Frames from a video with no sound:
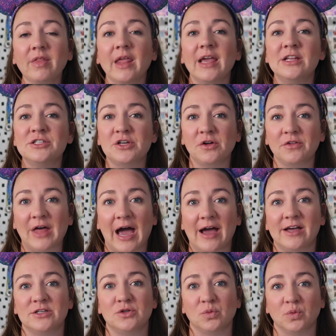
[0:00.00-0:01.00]
And so
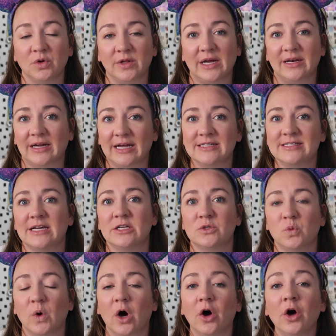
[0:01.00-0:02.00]
that is really nice
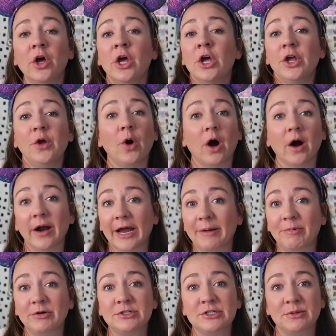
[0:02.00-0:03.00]
as well. You are
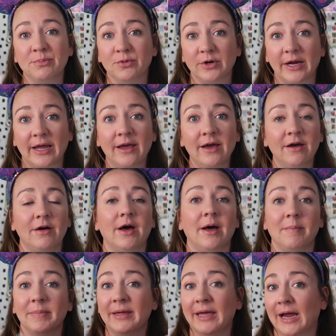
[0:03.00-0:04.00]
able to bring
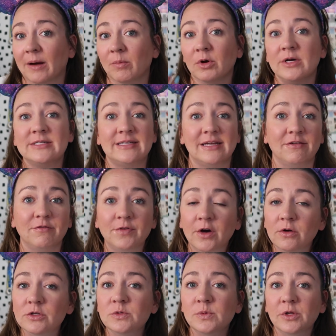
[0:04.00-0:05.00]
cameras and
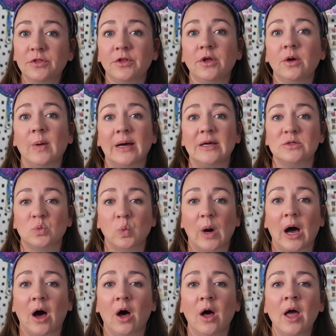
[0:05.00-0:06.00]
phones with you as
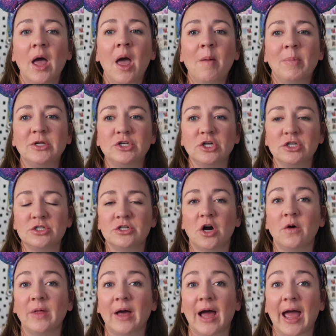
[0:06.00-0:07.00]
well, but just
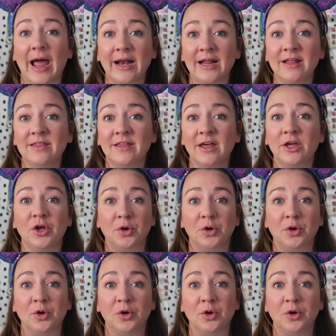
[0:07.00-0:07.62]
know that anything